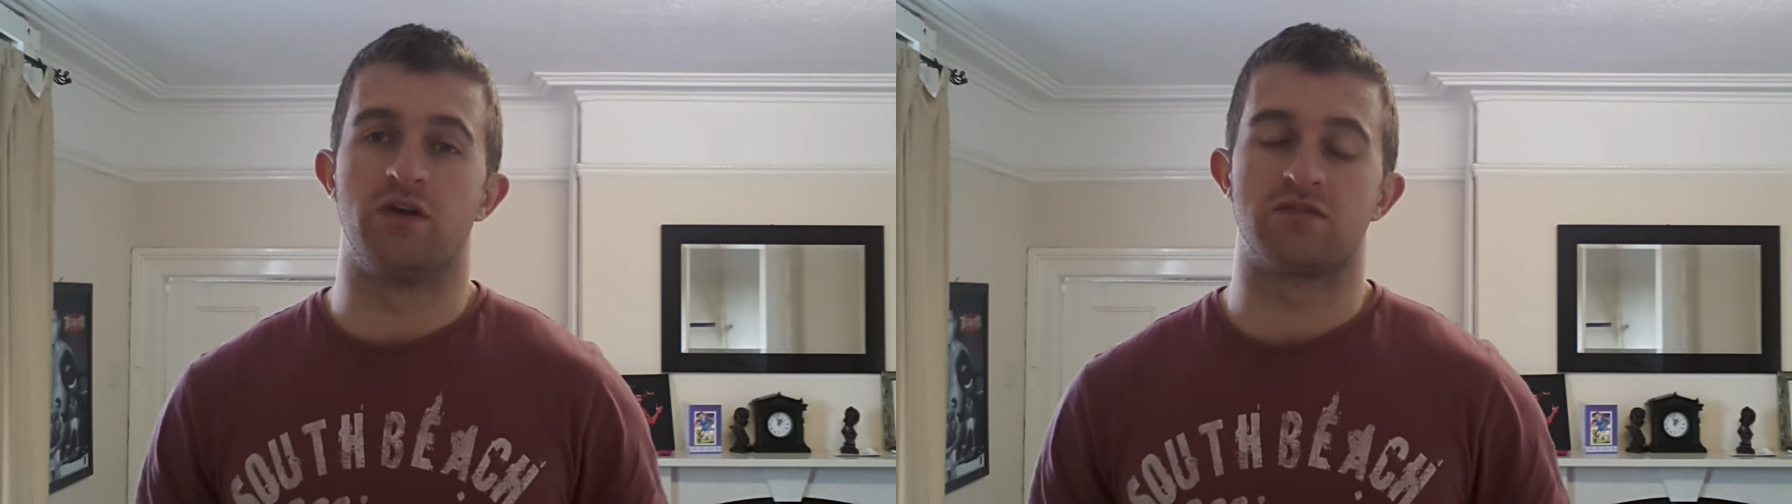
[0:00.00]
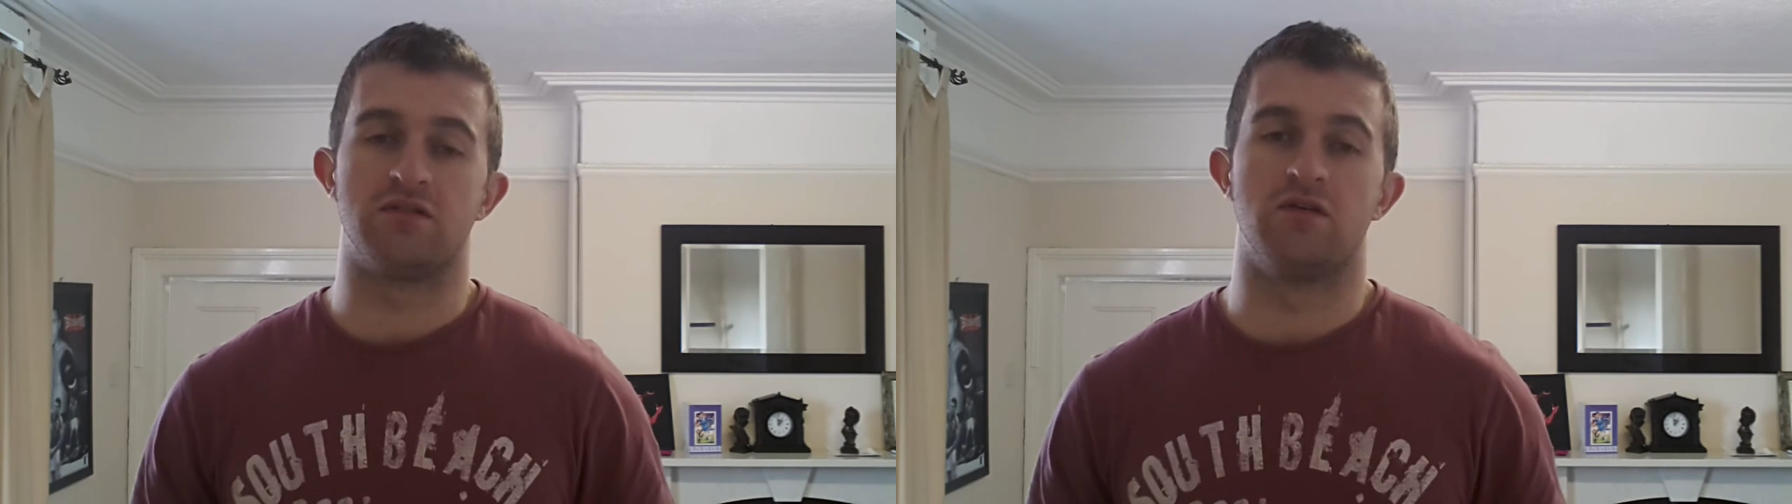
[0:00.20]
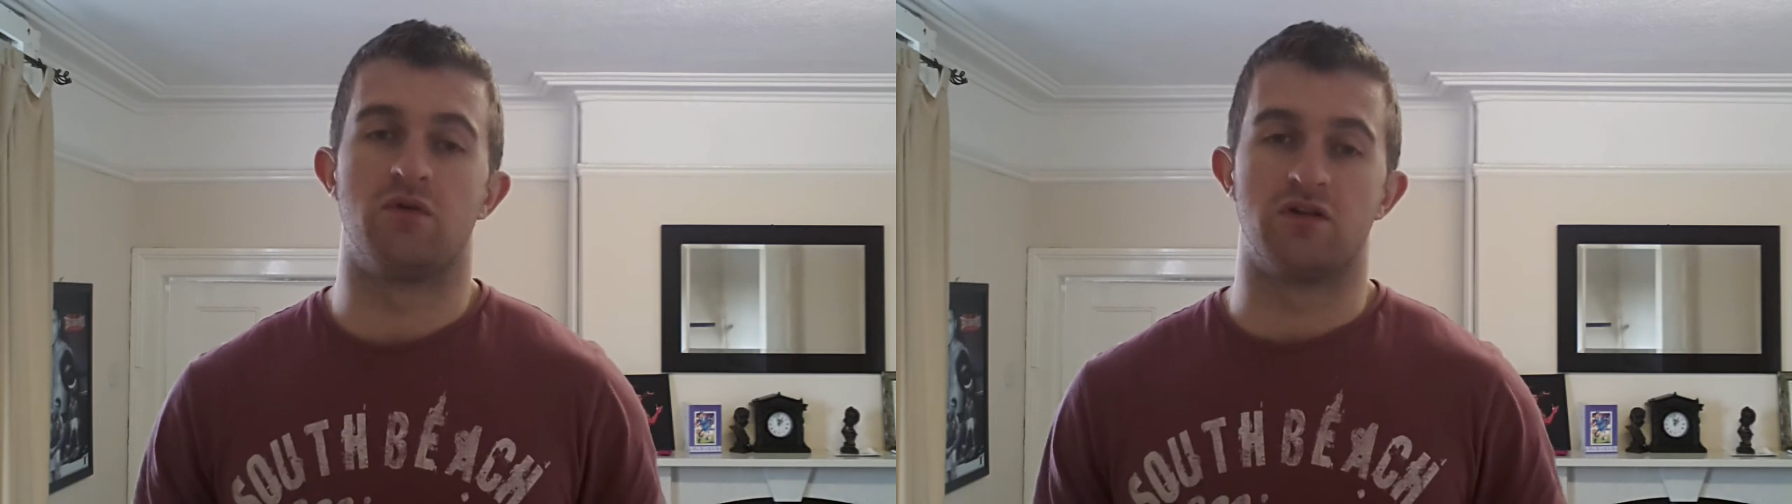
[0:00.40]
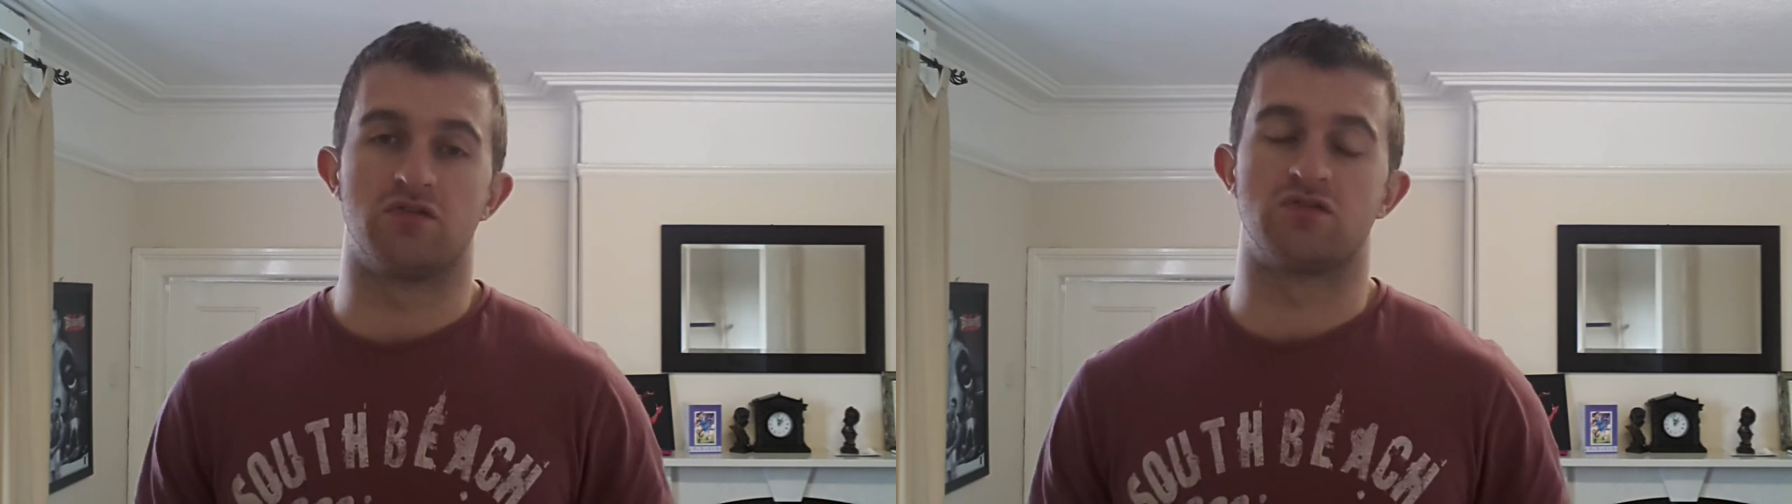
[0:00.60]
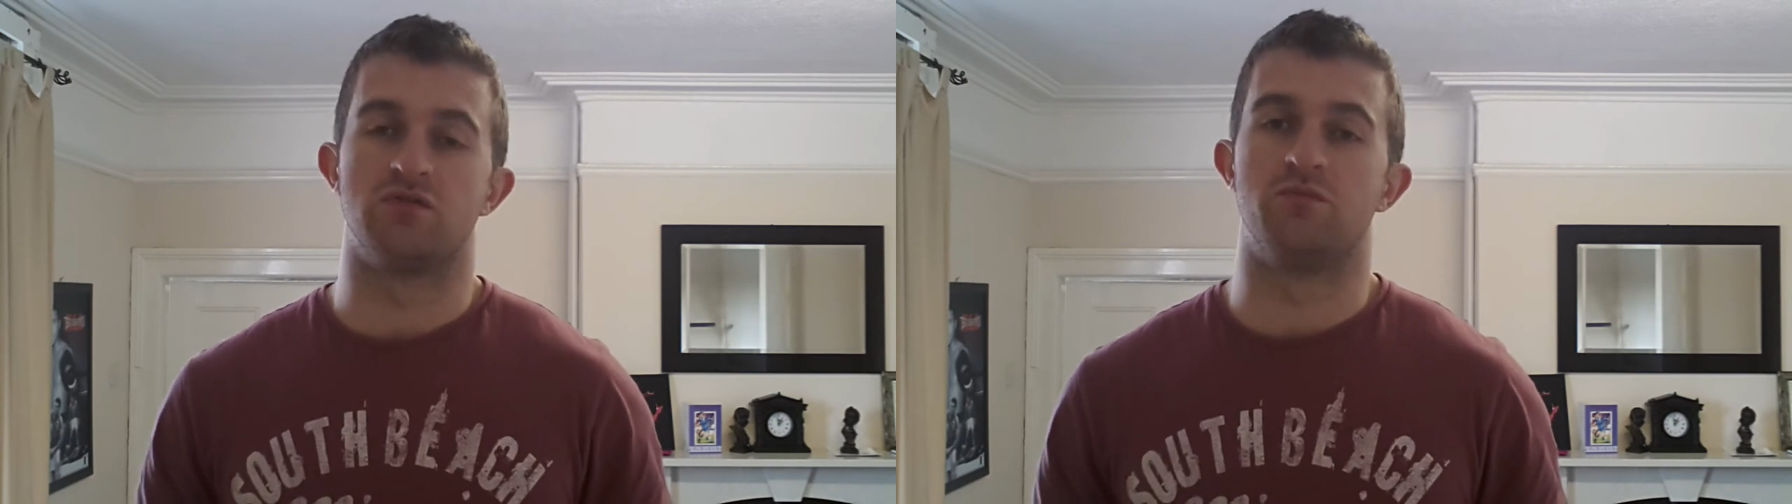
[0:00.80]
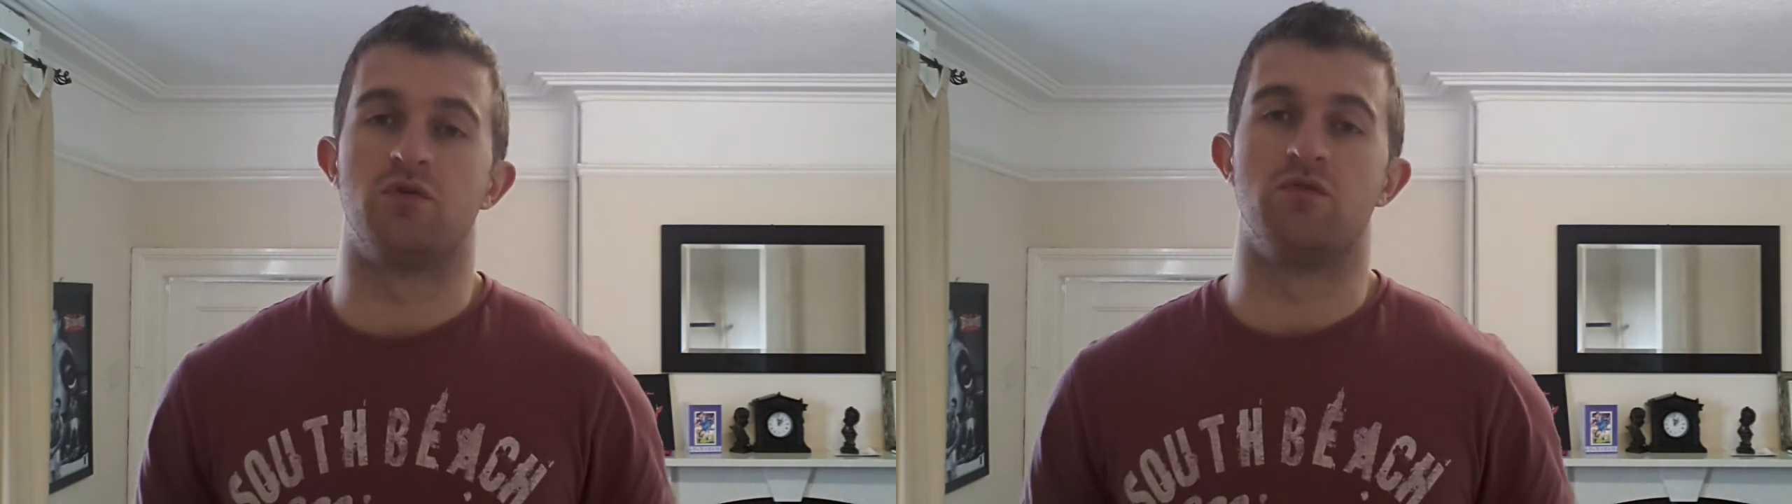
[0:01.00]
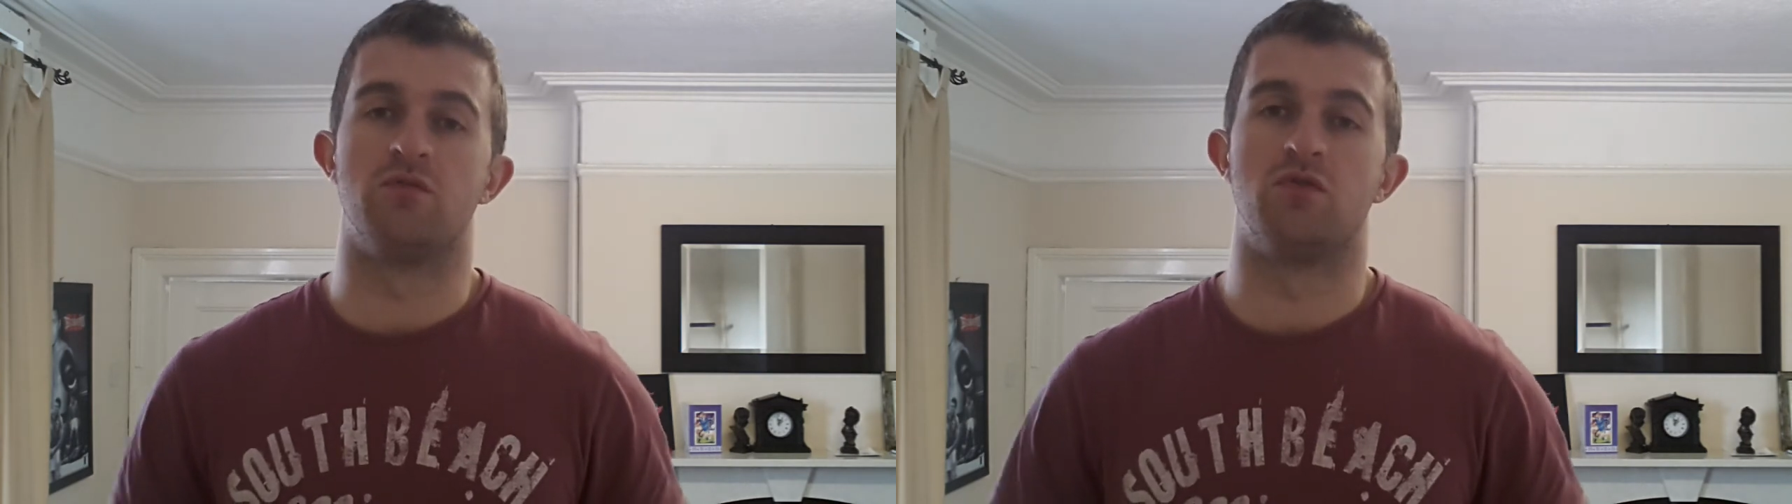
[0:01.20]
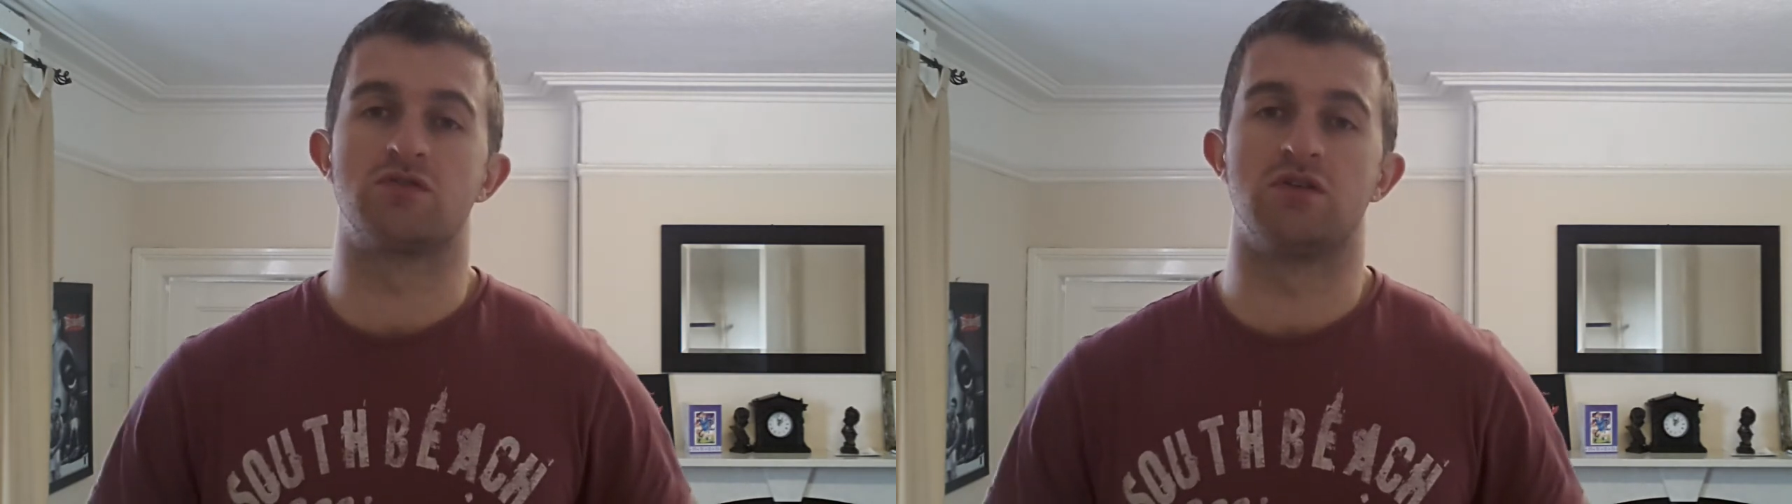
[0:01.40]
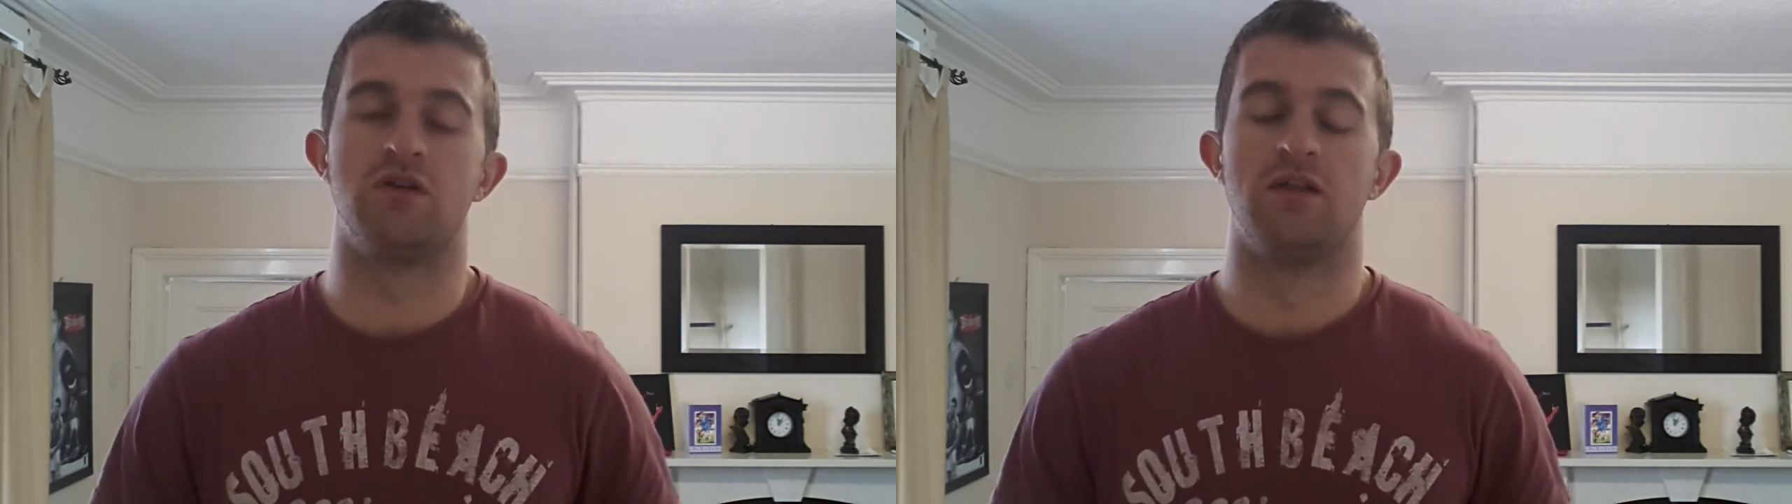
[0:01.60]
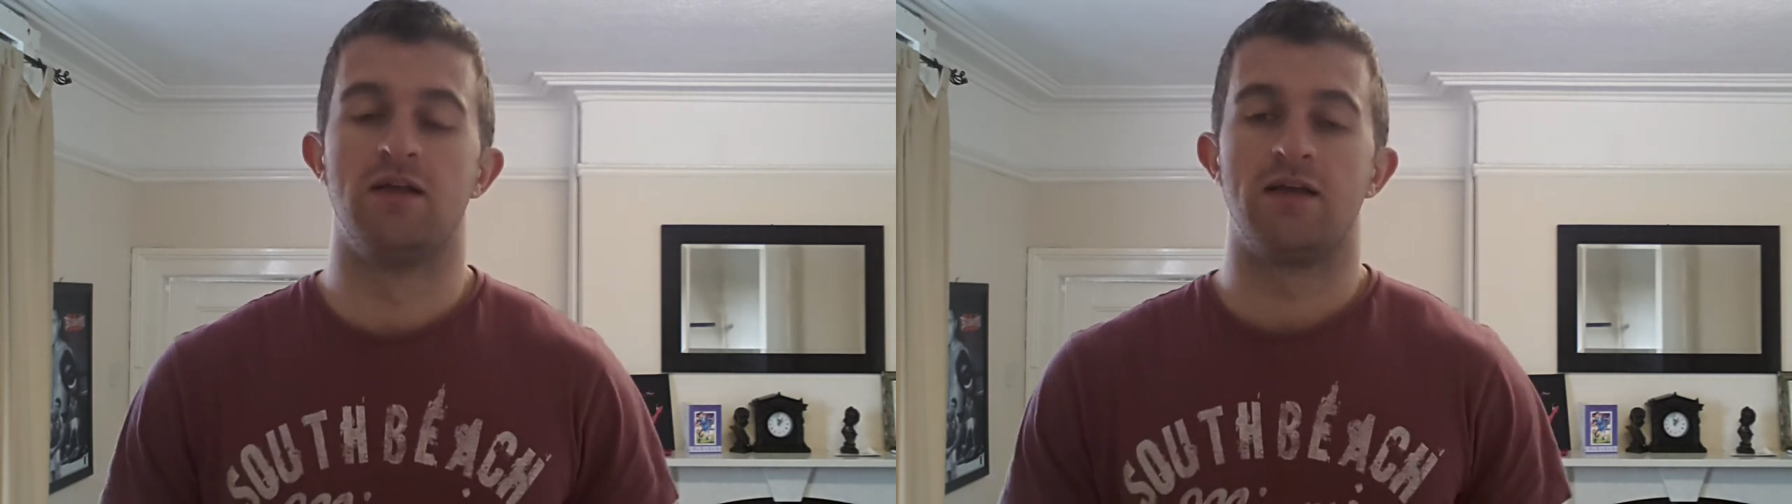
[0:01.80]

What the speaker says: Basically, you want to just improve the muscle.